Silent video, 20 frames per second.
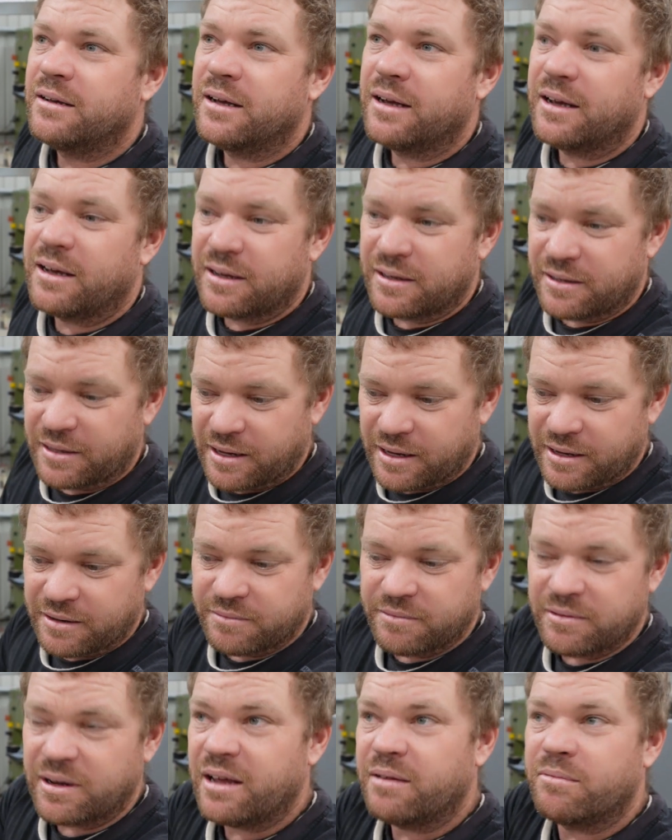and
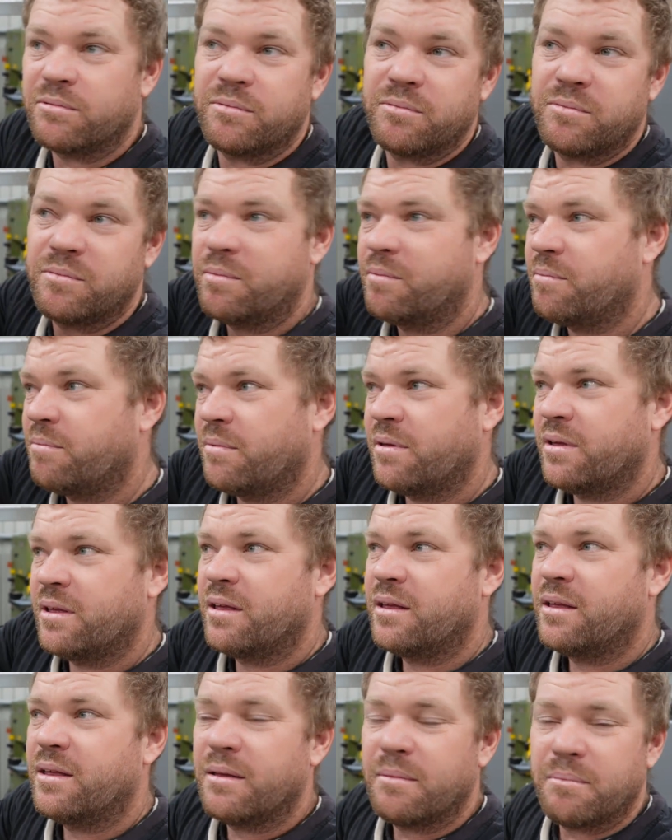then yeah, we'll
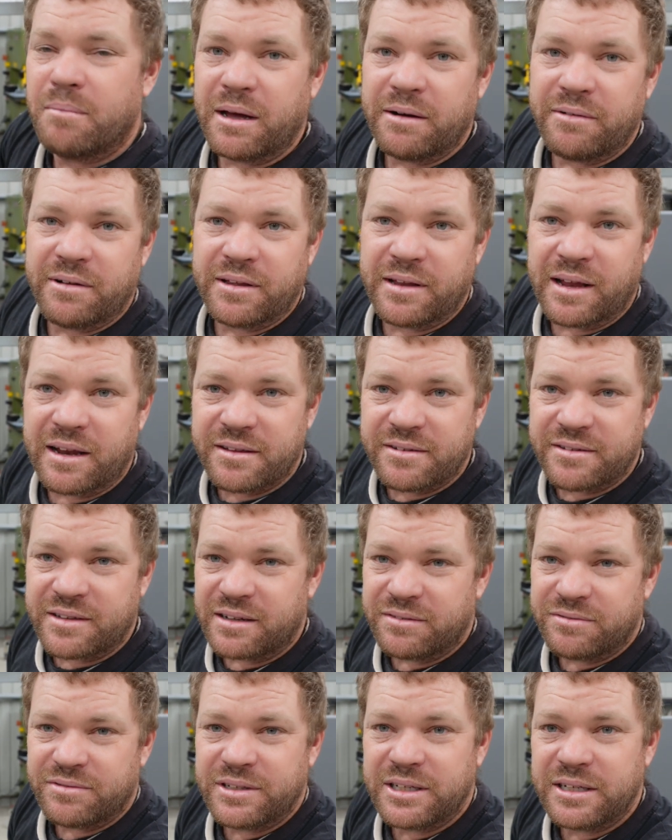paint around the other
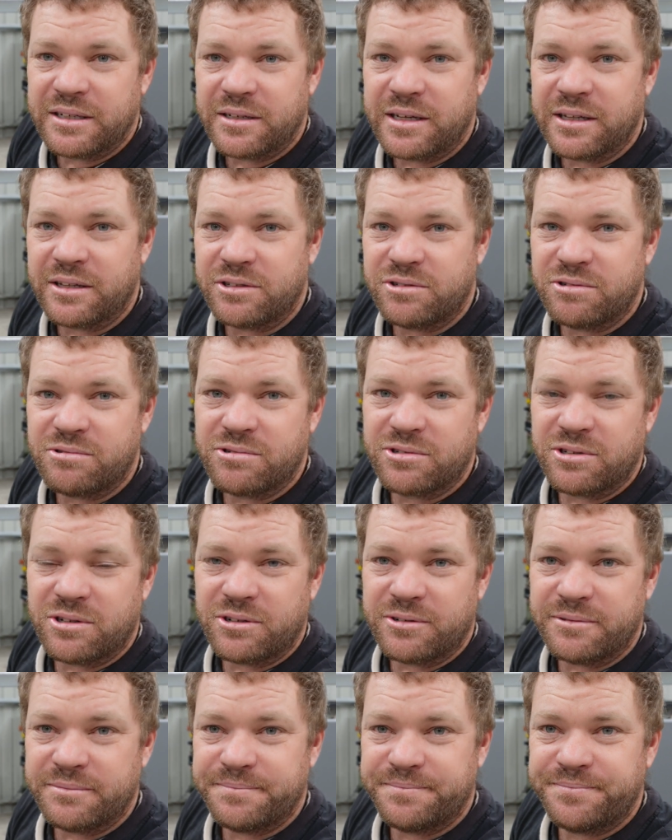stuff and then get the doors
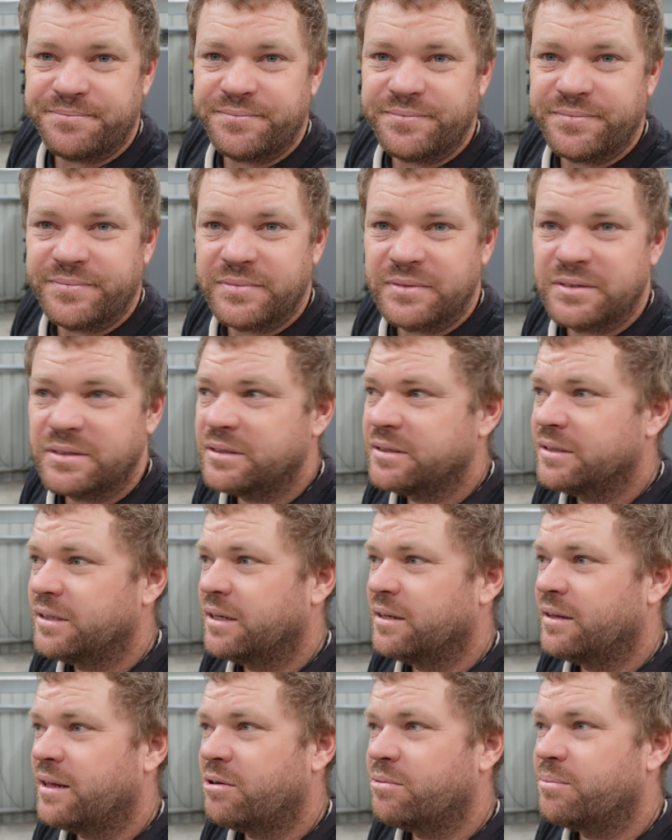on.
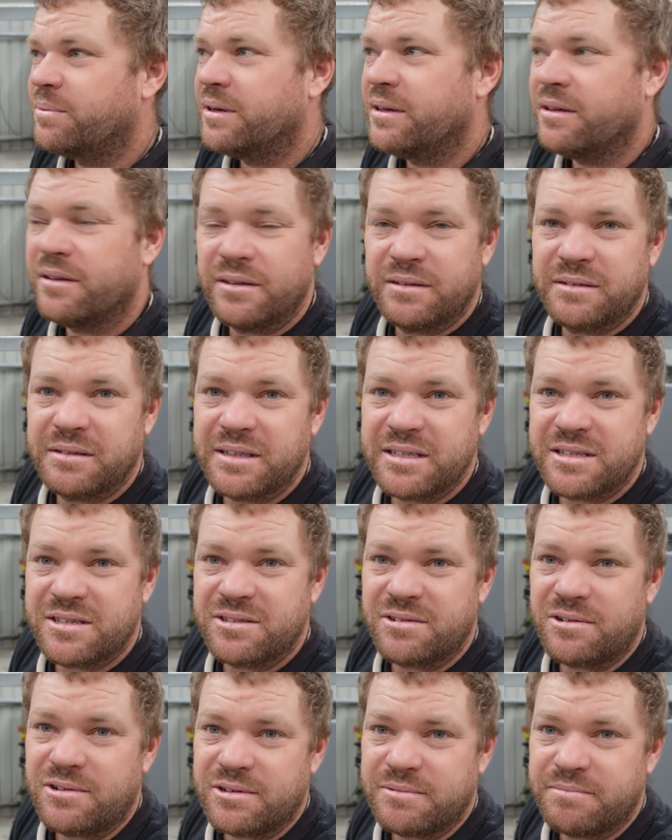That'll be this
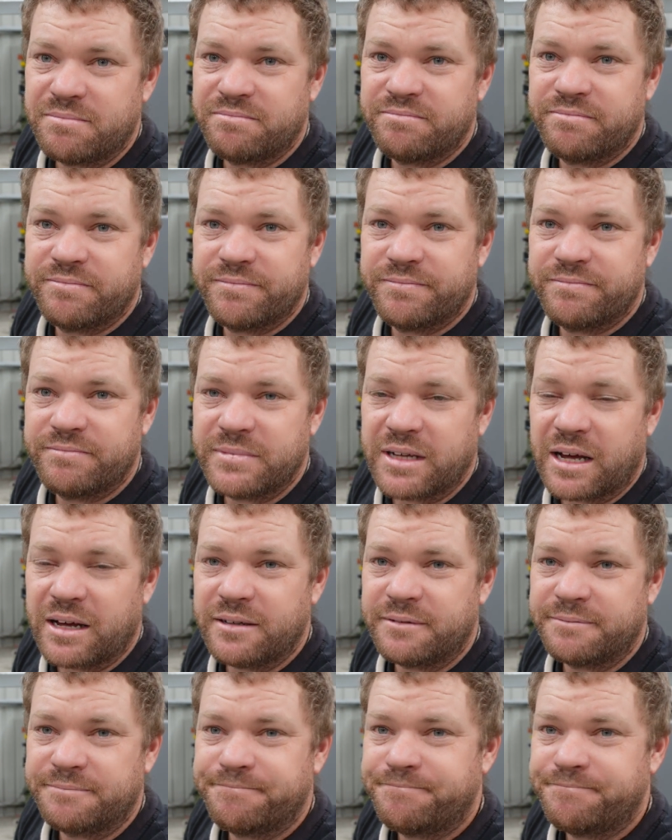side done.